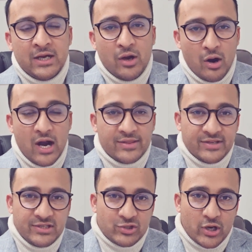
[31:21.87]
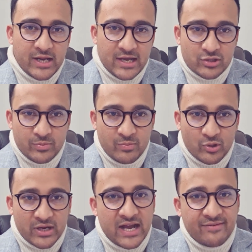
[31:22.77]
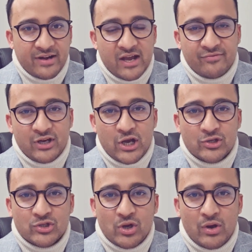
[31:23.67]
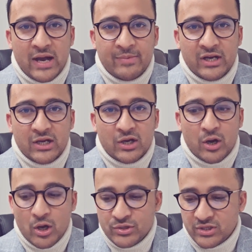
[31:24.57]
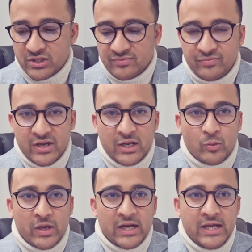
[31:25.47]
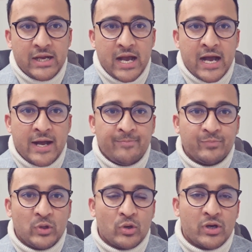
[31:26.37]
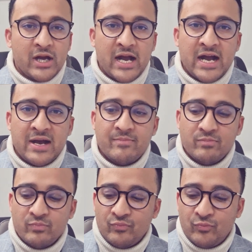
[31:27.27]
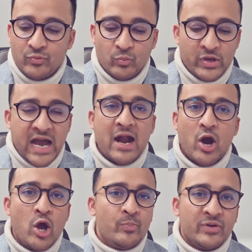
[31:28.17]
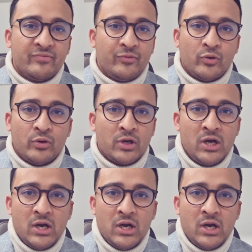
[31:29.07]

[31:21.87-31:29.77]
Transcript: Alright, this is turning out to be more than half an hour video, so I'm going to close this fairly quickly. Look, we are open for